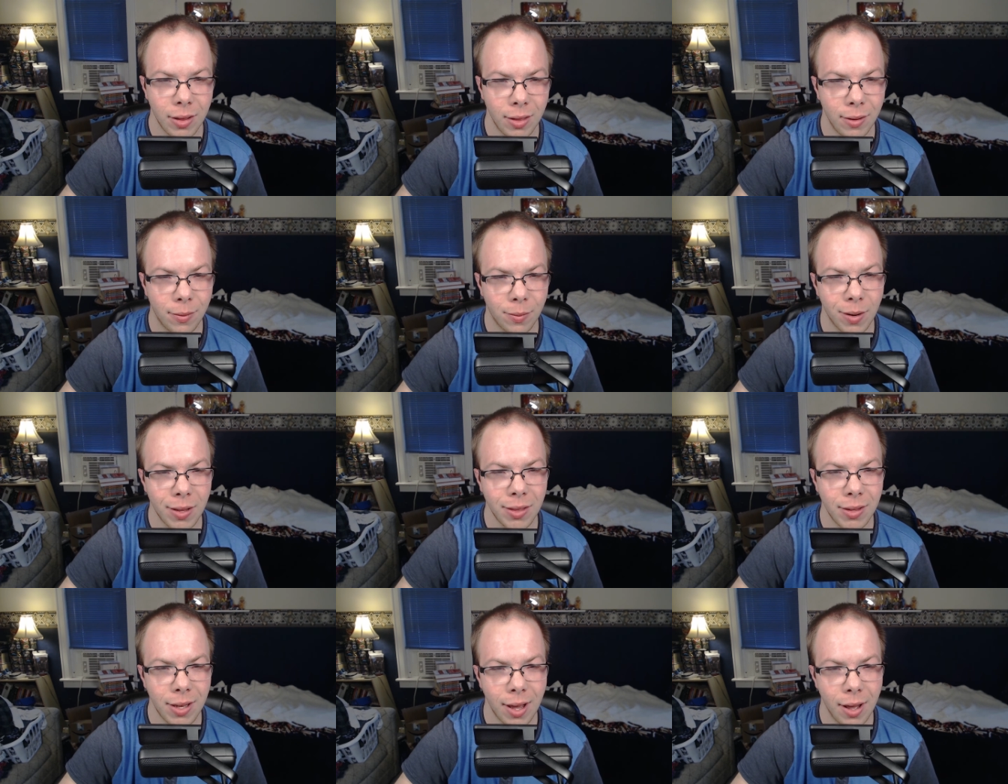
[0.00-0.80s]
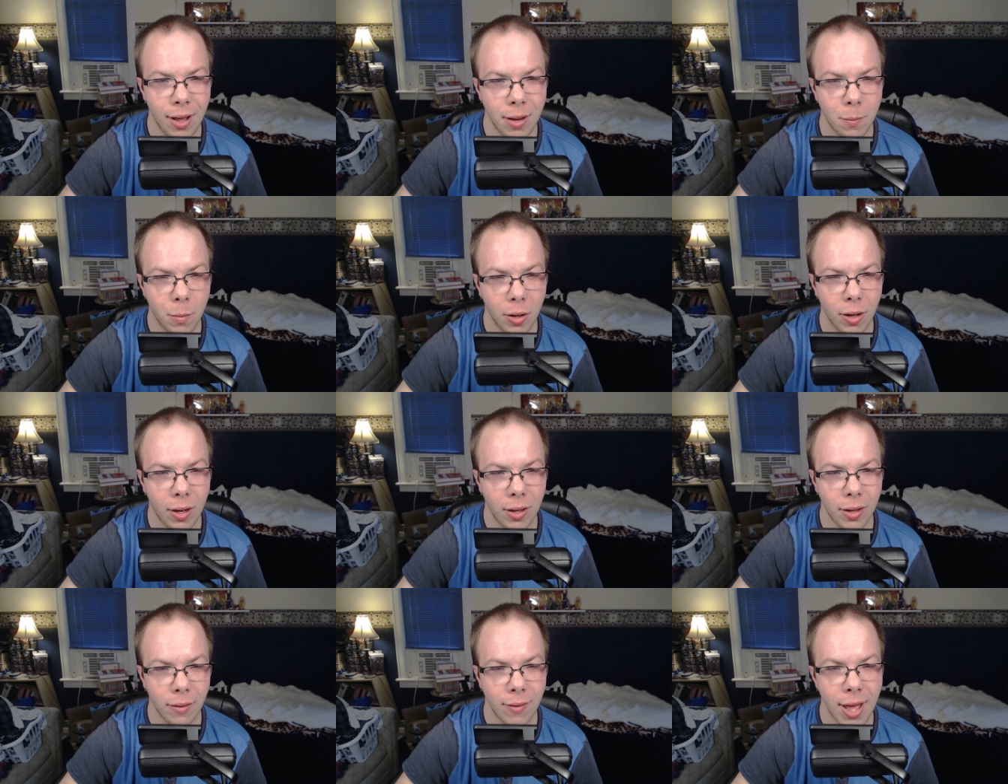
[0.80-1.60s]
the friendly
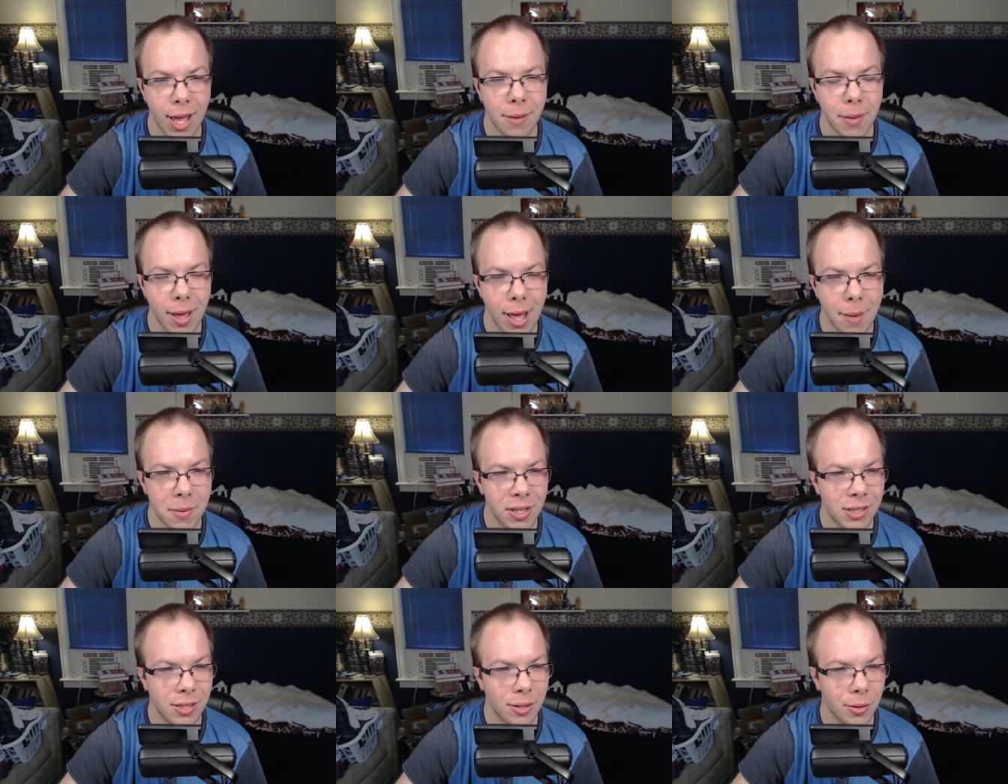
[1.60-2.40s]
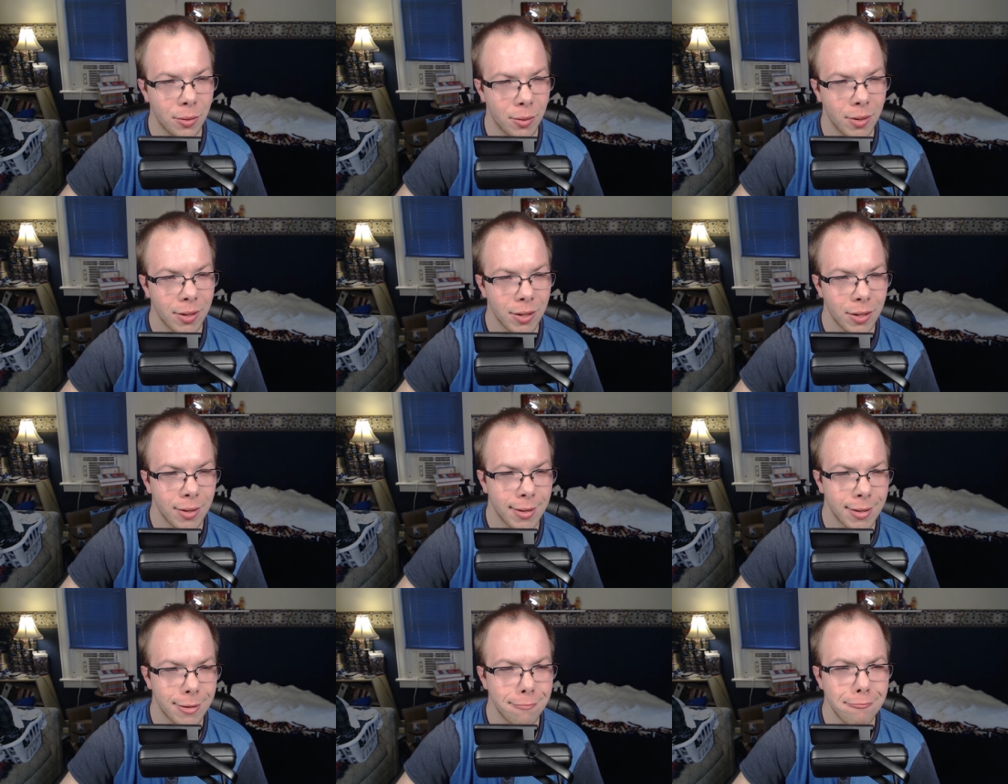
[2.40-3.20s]
oddball of Ed Ebisu.
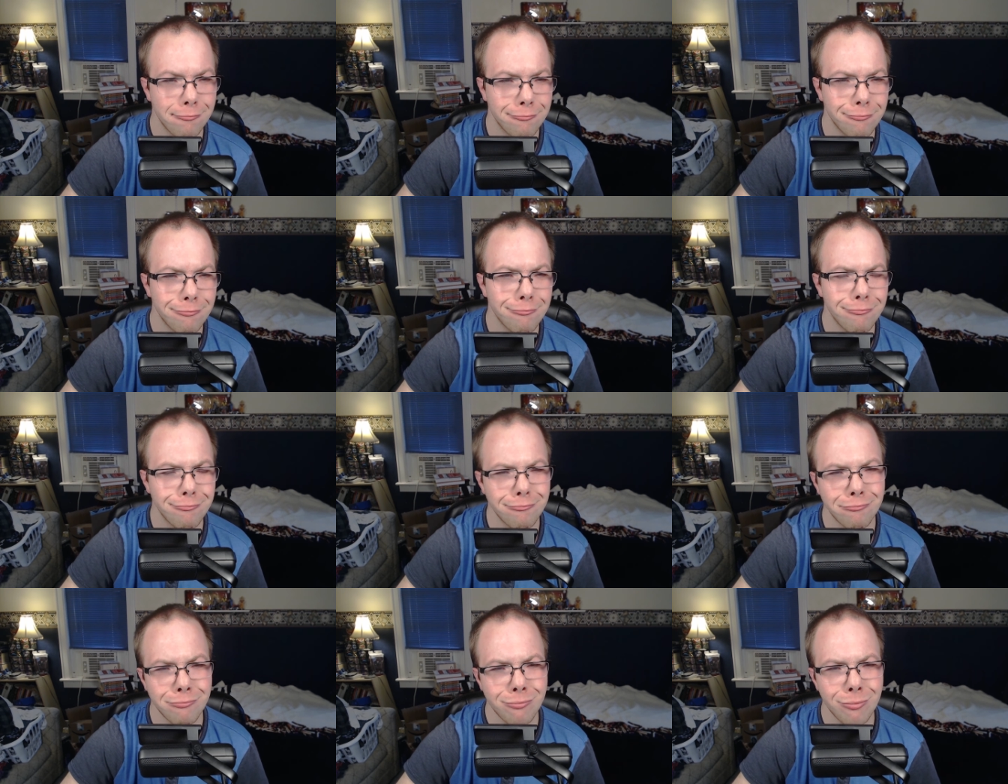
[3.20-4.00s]
Hmm.